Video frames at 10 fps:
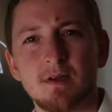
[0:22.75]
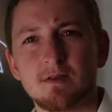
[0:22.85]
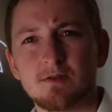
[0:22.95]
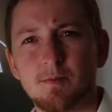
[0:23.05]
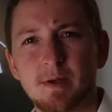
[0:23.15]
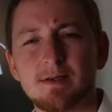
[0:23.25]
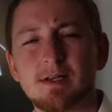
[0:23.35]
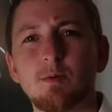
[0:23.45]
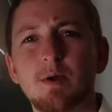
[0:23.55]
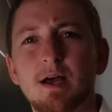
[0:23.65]
So
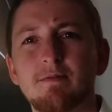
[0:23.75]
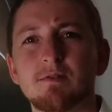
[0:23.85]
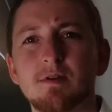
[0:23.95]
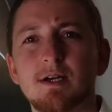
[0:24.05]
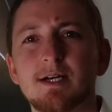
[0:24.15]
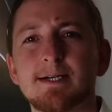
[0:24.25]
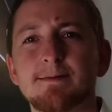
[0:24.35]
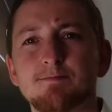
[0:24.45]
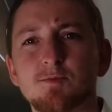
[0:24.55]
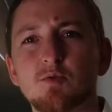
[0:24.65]
basically we have
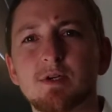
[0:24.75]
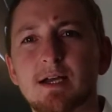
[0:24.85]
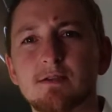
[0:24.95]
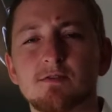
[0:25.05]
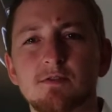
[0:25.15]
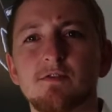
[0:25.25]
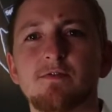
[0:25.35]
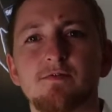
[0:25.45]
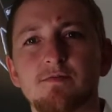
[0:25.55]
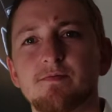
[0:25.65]
two kinds of
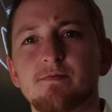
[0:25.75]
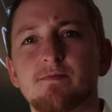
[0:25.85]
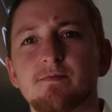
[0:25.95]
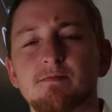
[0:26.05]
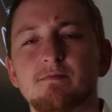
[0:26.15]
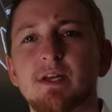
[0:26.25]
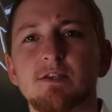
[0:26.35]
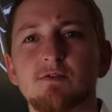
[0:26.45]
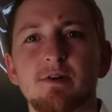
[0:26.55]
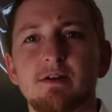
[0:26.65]

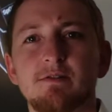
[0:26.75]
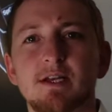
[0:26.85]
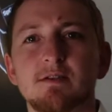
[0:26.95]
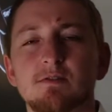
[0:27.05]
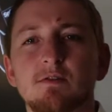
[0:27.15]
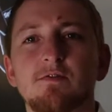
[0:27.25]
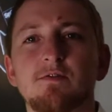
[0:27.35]
major areas of